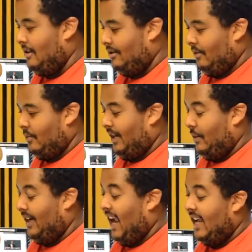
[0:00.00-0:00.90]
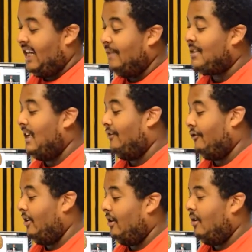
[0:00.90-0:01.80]
We can't keep slavery
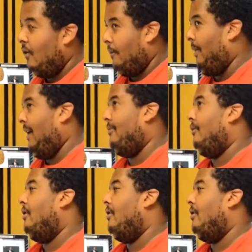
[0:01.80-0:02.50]
on paper,